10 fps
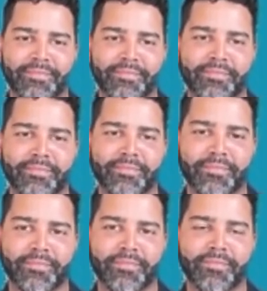
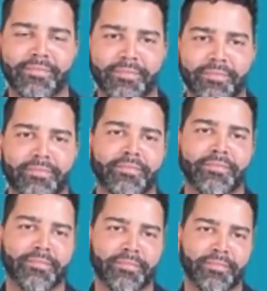
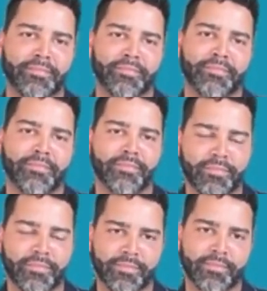
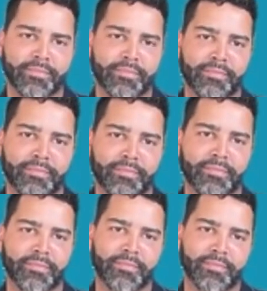
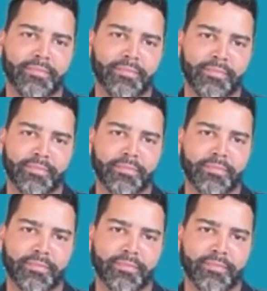
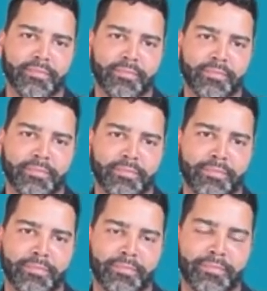
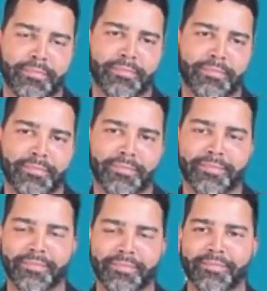
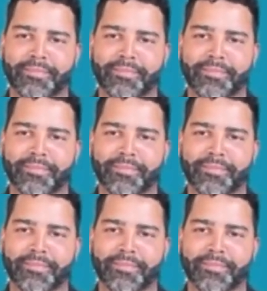This person isn't speaking.